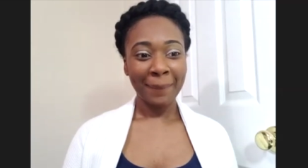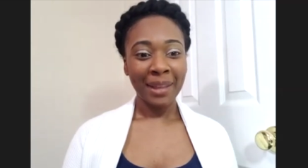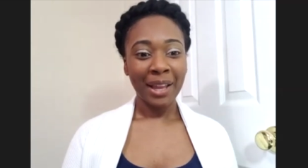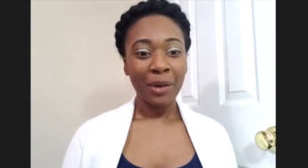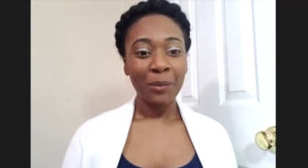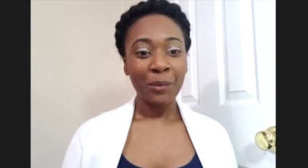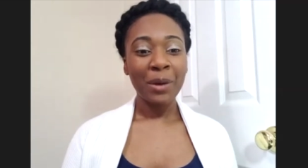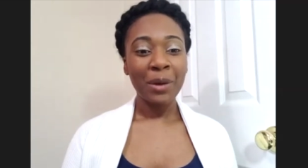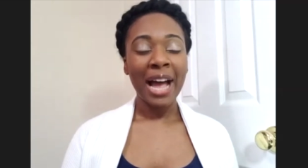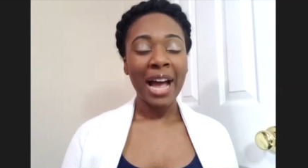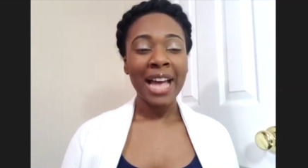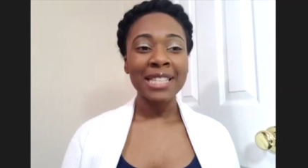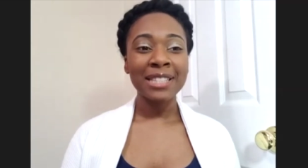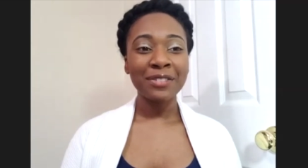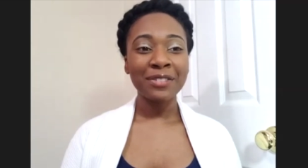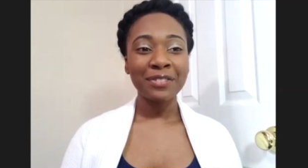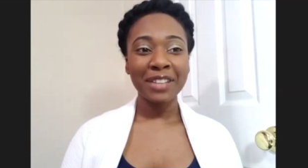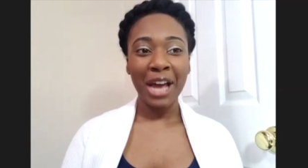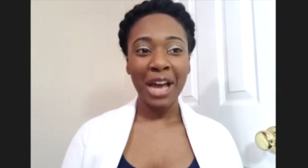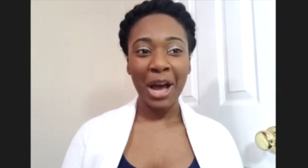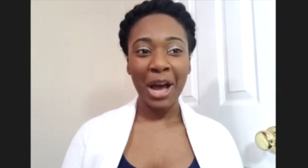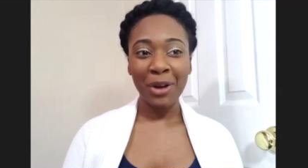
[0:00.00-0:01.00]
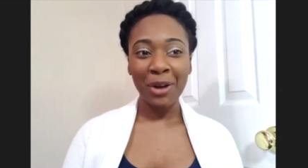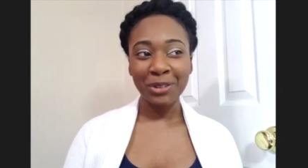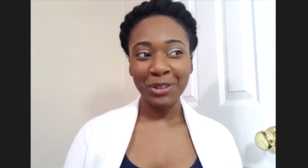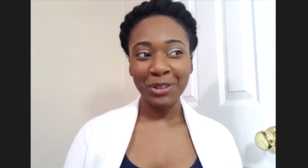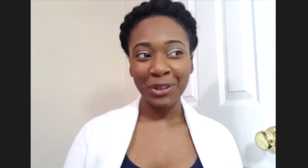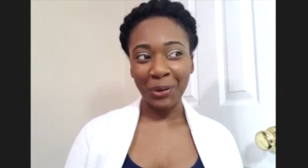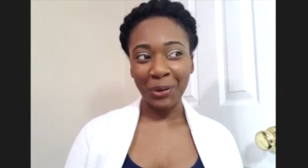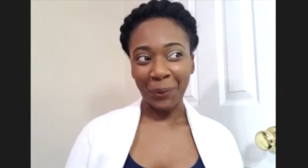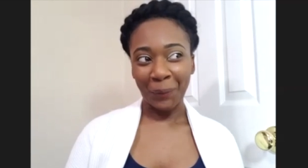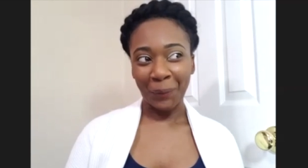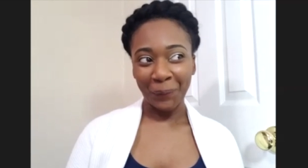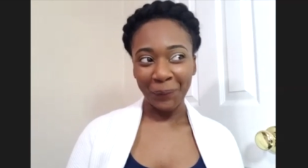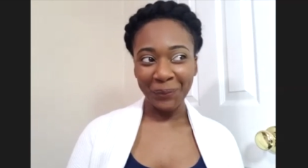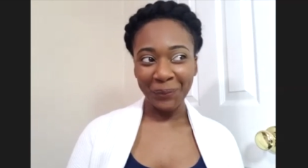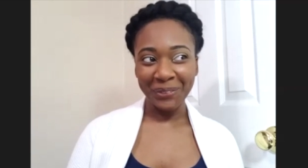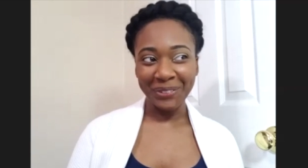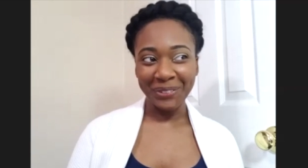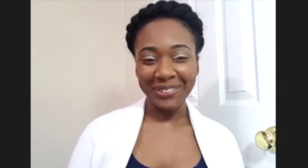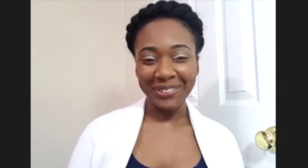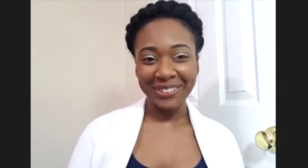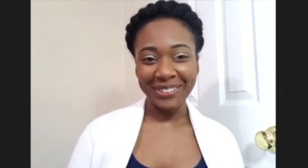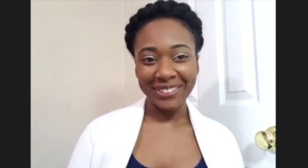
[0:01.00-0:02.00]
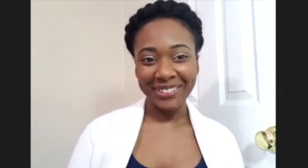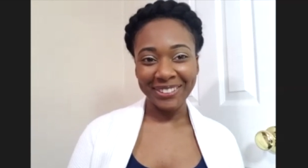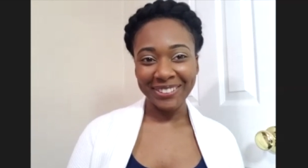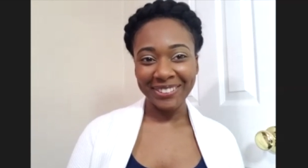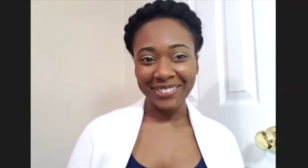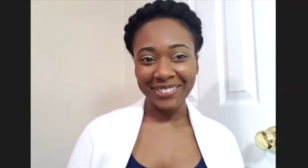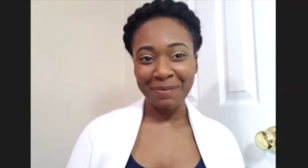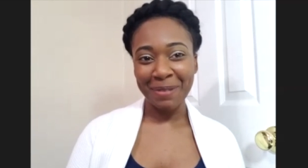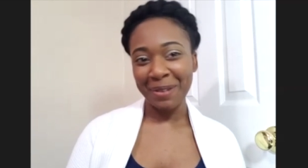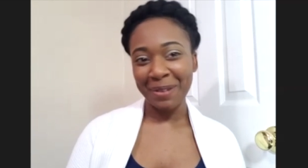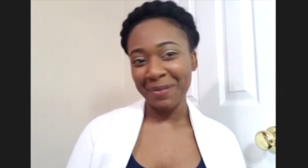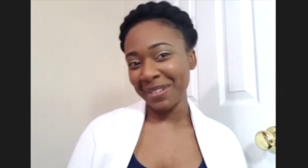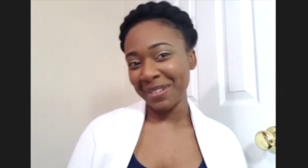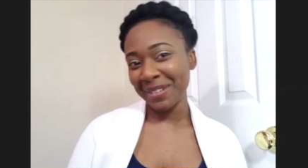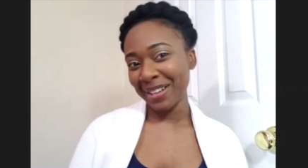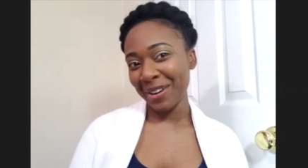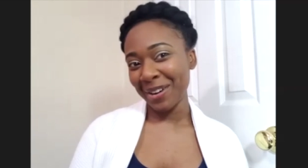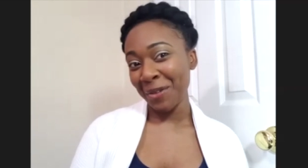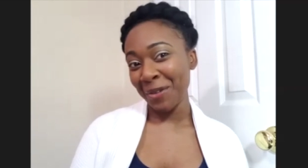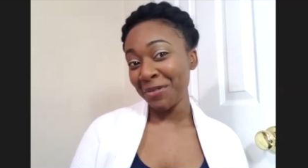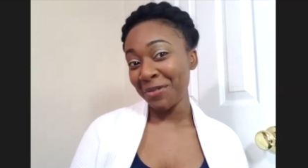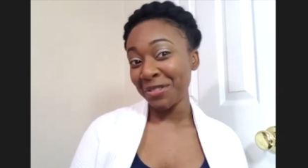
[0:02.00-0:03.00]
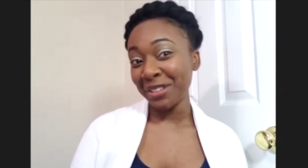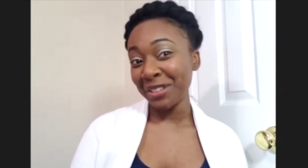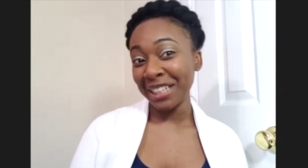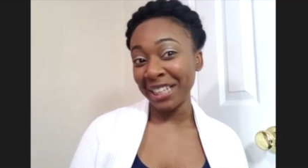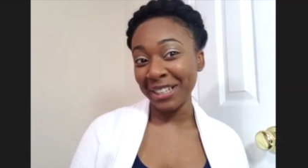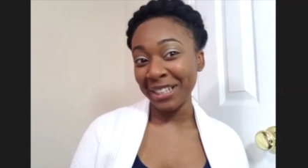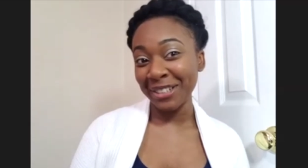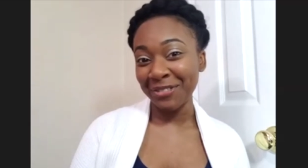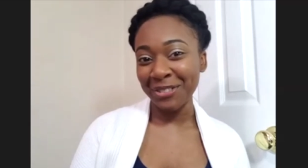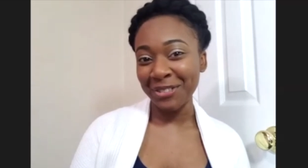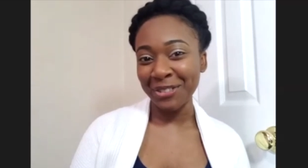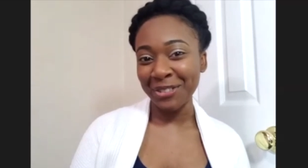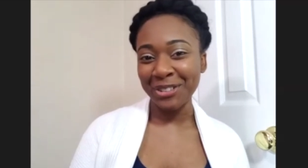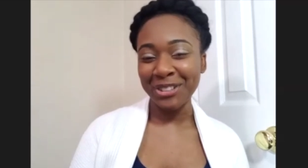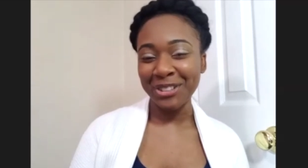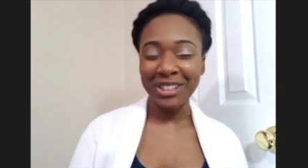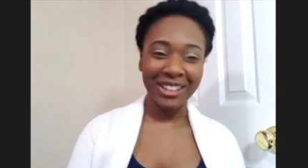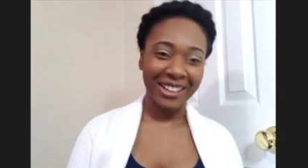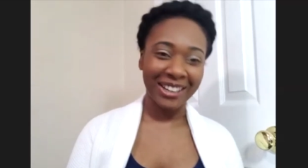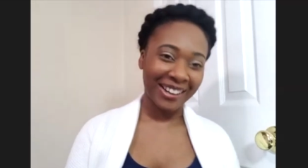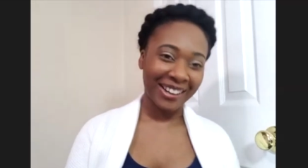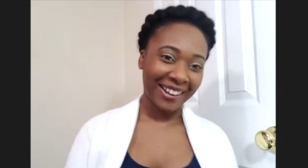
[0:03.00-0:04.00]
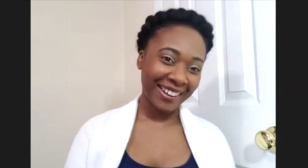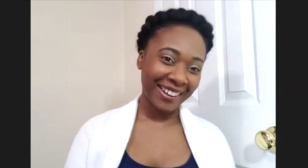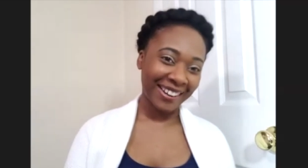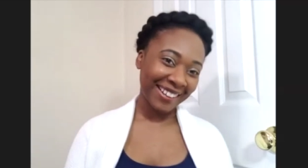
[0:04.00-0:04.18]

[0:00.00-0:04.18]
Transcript: Well, as of now, no. Okay. Maybe, hopefully in the future, yeah.